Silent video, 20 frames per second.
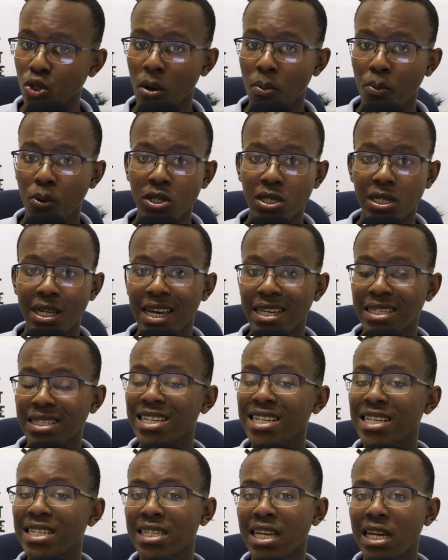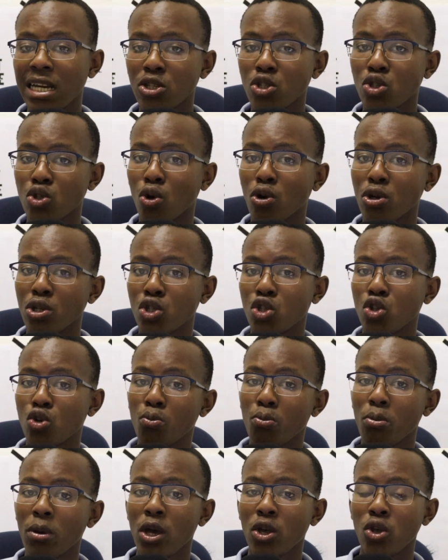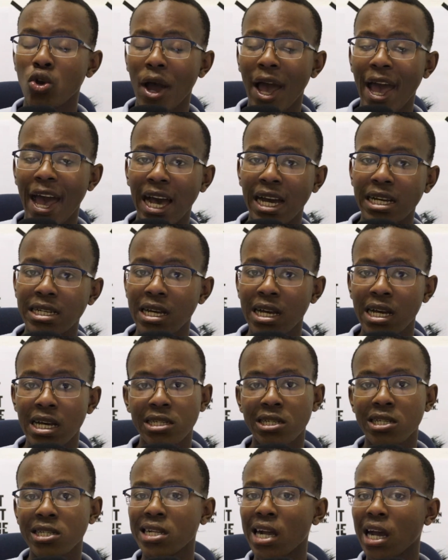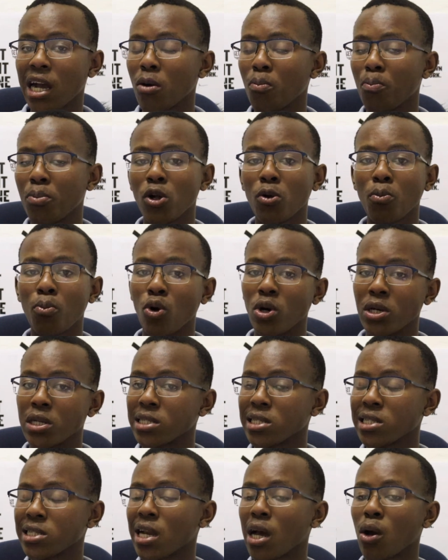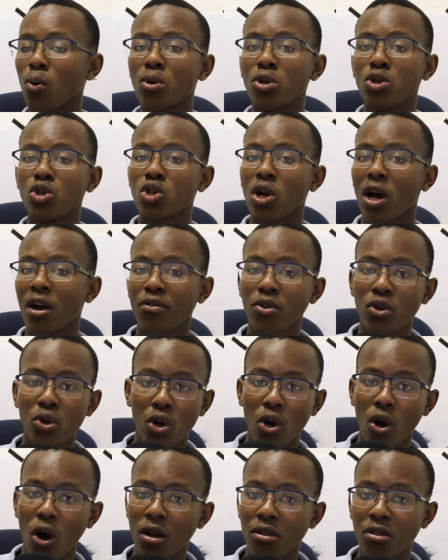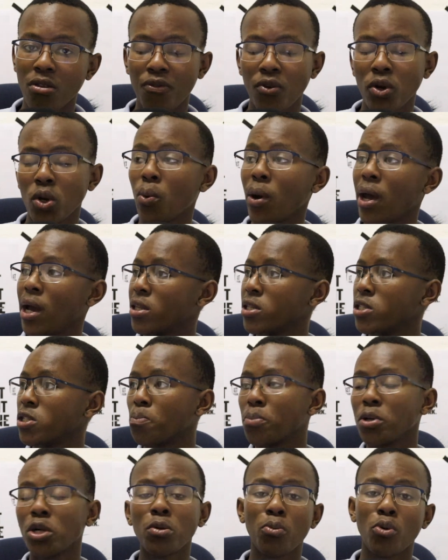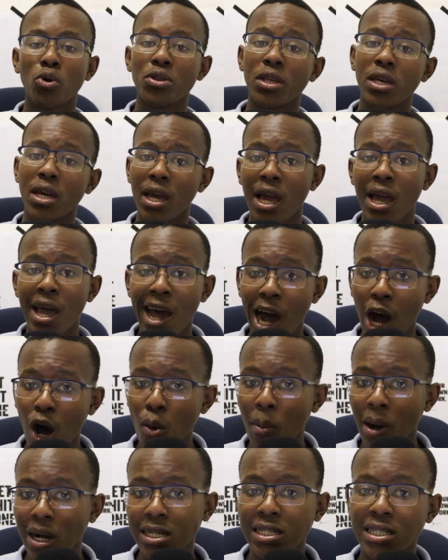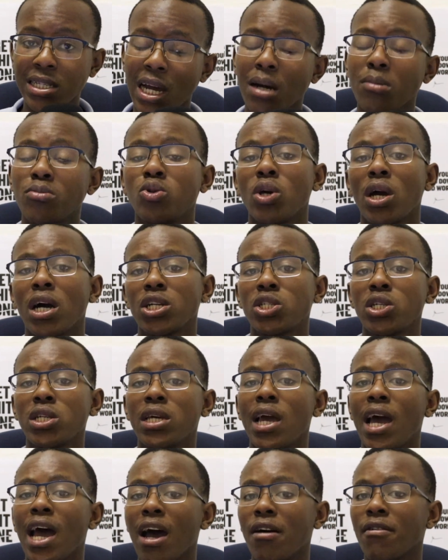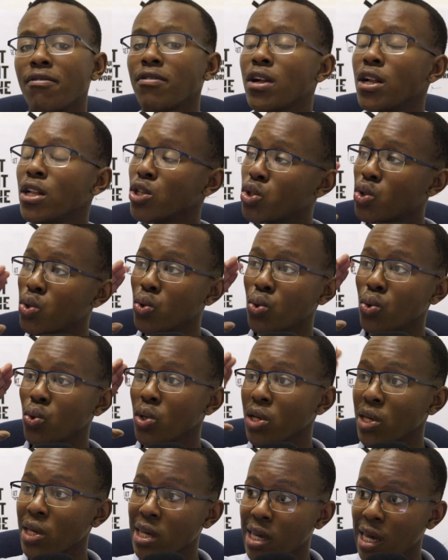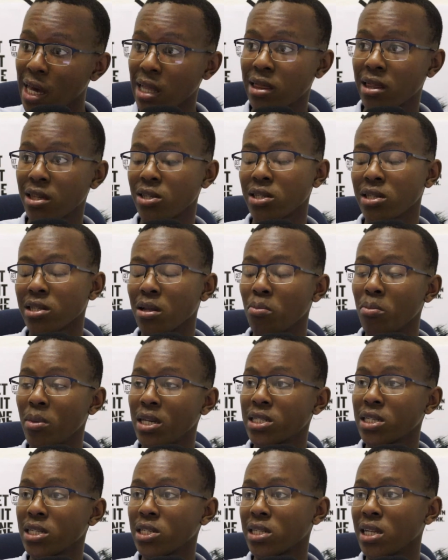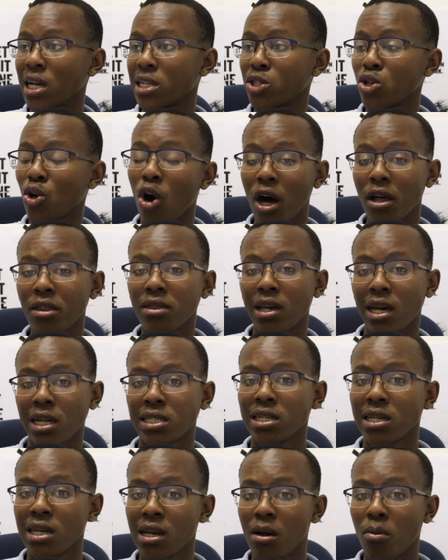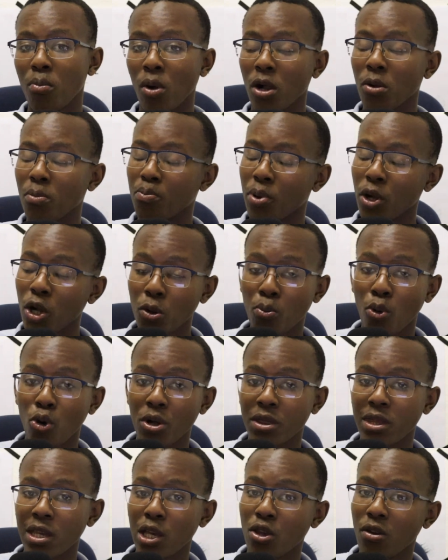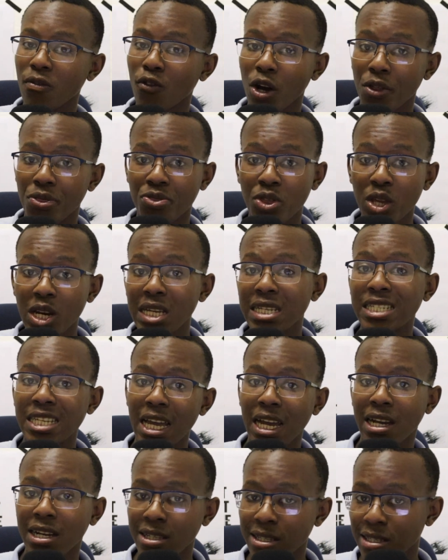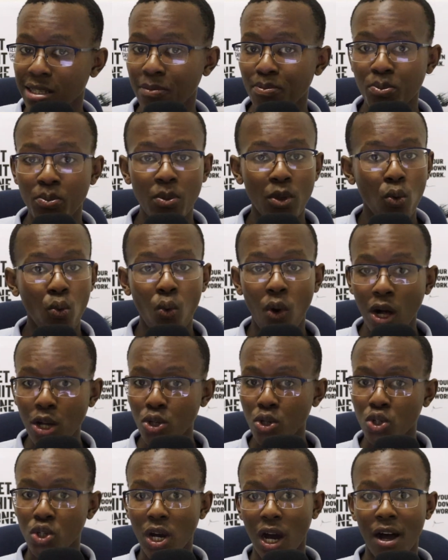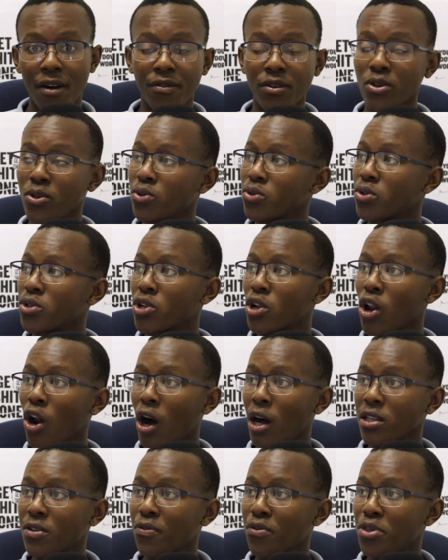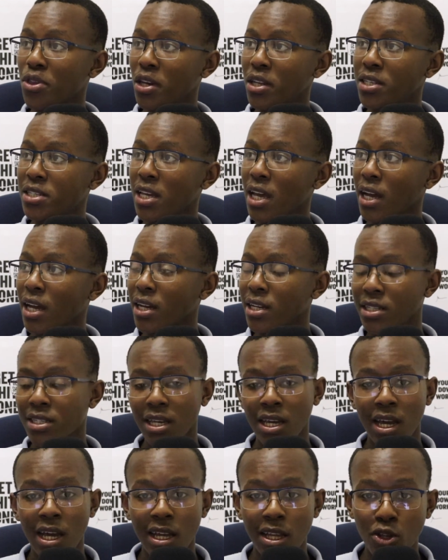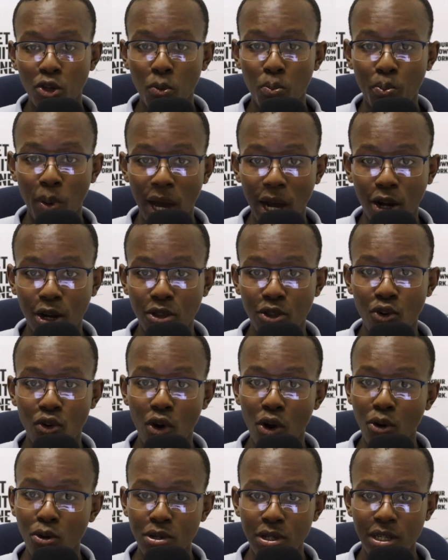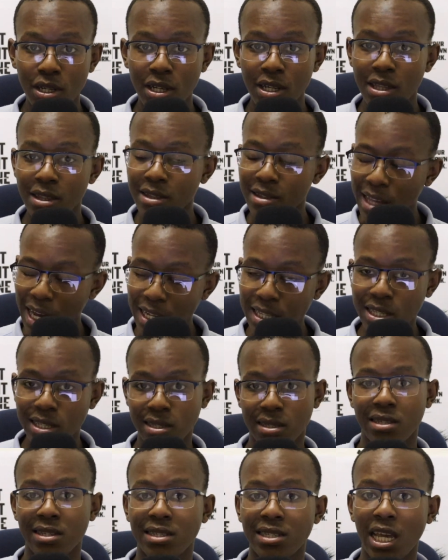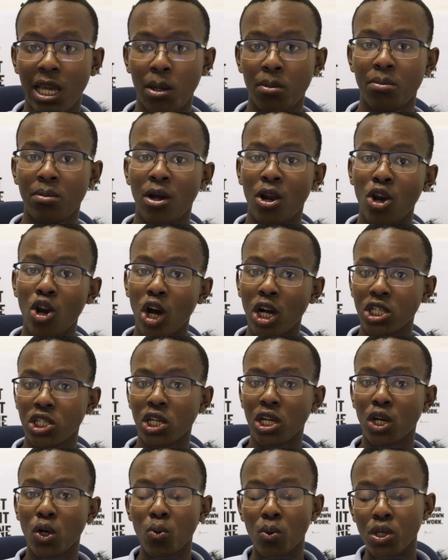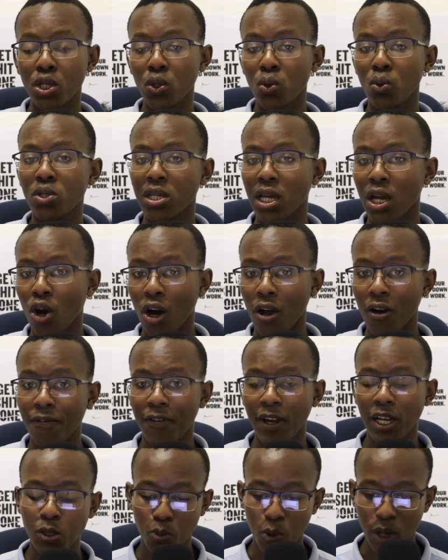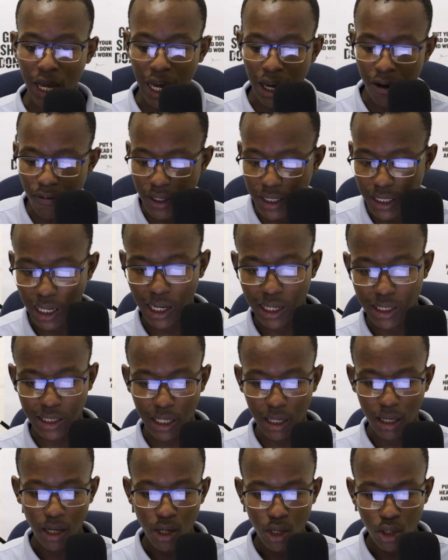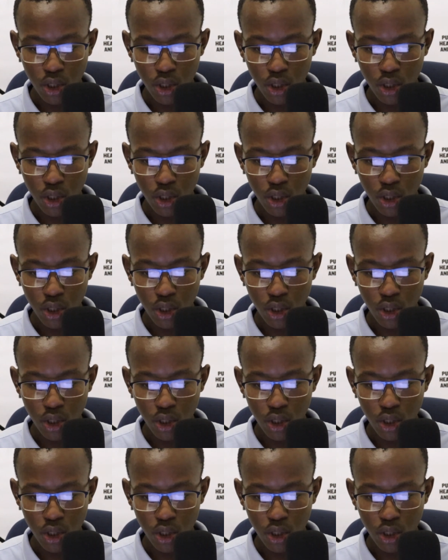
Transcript: So a person has 3 seconds to consume your ad. It's just like a billboard. It's just like when you're driving your car on the freeway and there's a billboard there. How much time do you actually have to get the message that's on that billboard there? You've got 3 seconds while you're driving. You glance for 3 seconds and you're back on the road. That's the same logic we're using on Facebook advertising.